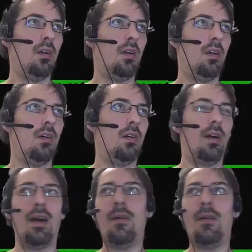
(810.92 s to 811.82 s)
Well,
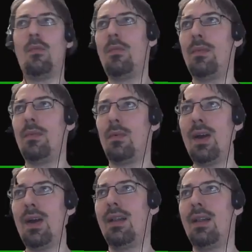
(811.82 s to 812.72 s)
no, I
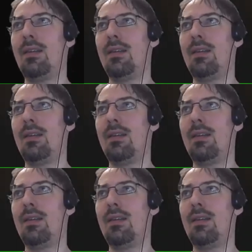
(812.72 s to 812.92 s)
remember.